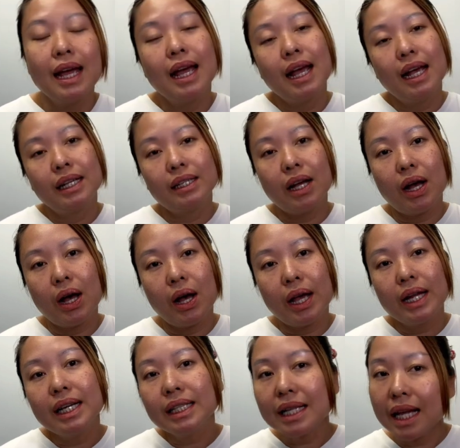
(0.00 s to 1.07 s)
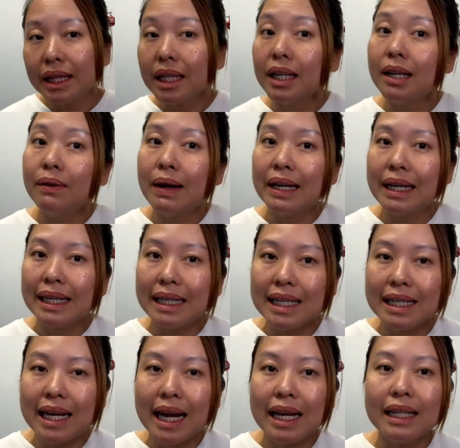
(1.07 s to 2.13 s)
So in a 1031
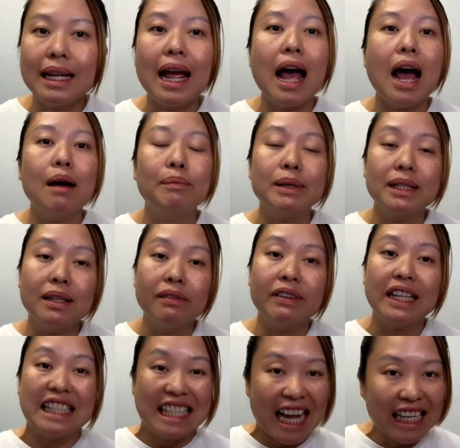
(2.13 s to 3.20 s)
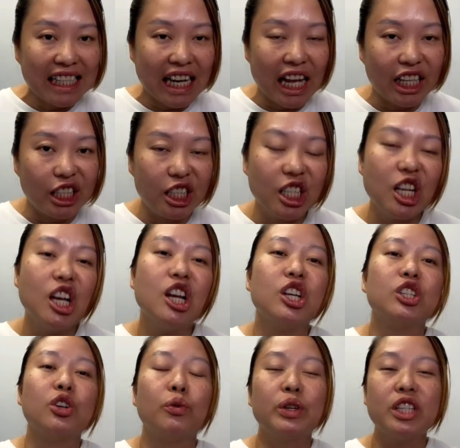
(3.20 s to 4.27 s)
exchange, there are specific deadlines.
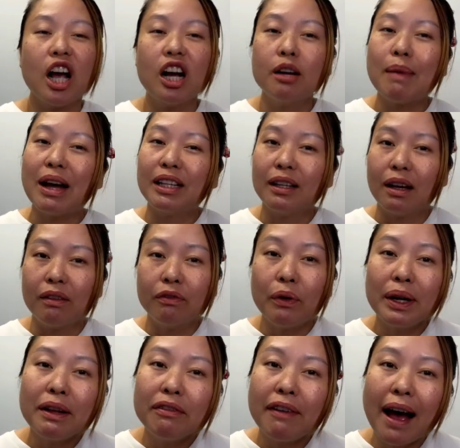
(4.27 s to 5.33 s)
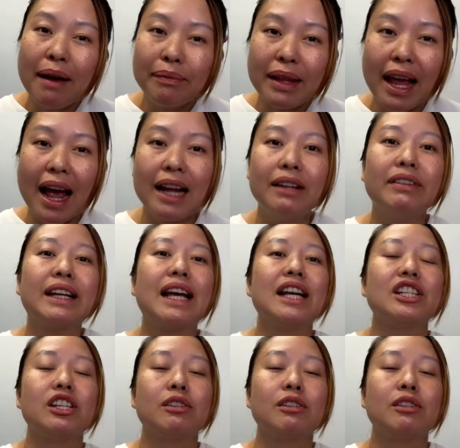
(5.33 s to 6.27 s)
So we talk about the 45-day identification